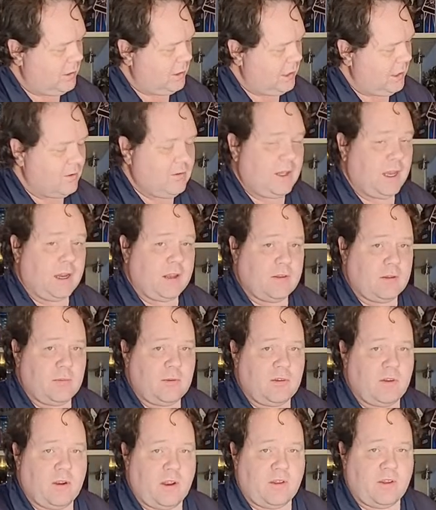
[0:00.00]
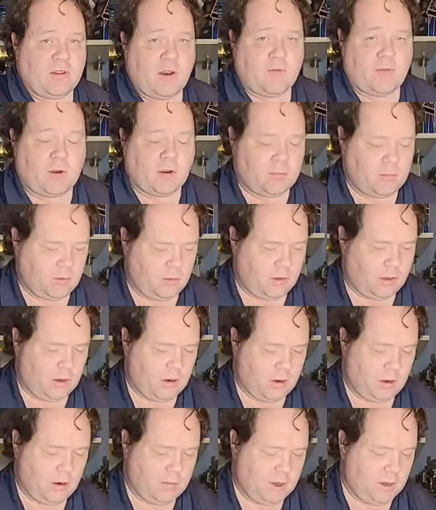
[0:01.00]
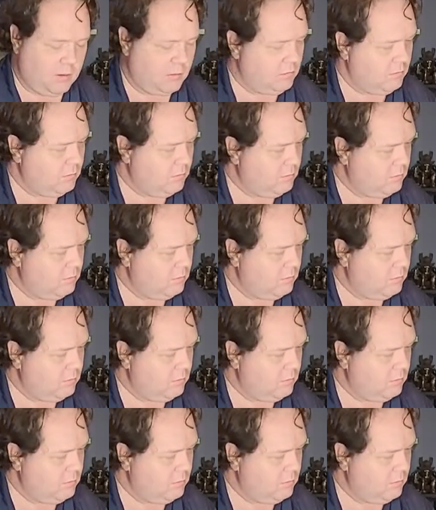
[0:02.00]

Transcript: That's taking some serious effort to pull that arm out.